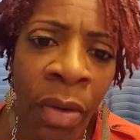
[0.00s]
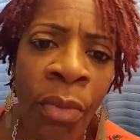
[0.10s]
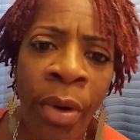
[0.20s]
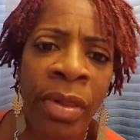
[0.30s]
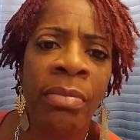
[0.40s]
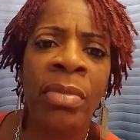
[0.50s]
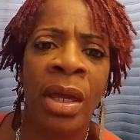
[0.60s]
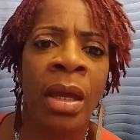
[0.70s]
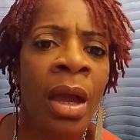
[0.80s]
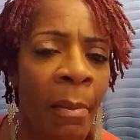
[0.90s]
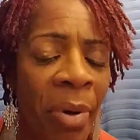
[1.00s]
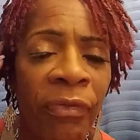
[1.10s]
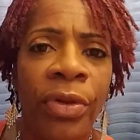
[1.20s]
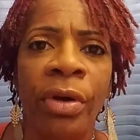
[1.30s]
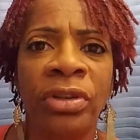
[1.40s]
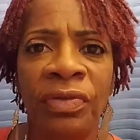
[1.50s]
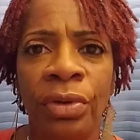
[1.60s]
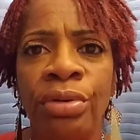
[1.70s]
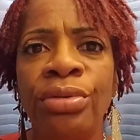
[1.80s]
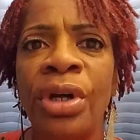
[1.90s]
know more than me, but for those of
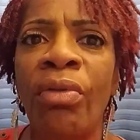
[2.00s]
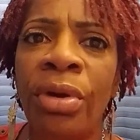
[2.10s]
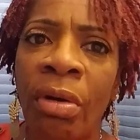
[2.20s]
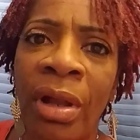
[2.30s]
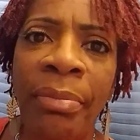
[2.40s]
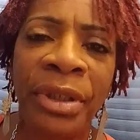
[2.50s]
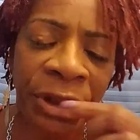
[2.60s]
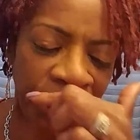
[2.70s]
you who don't know, let me